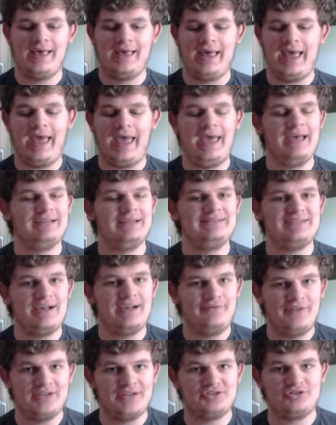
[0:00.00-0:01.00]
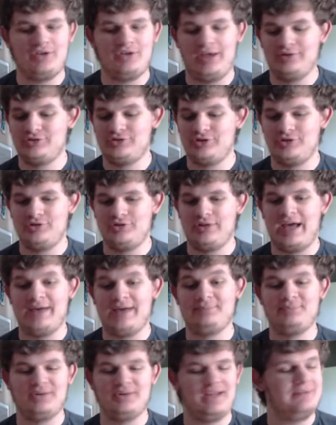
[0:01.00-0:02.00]
And eventually I'll show you that,
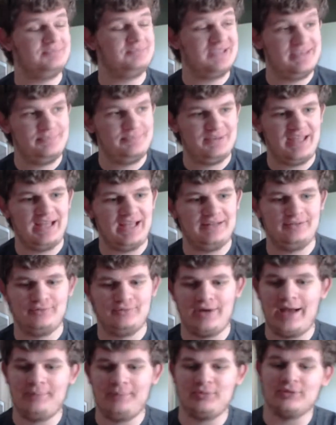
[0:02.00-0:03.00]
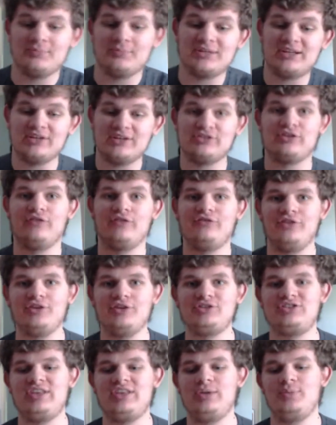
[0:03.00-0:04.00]
but I'm keeping that in the wrapper because the first
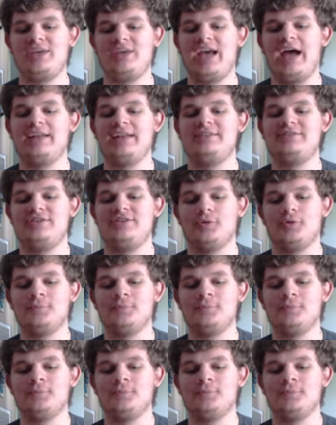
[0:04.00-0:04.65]
thing we gotta do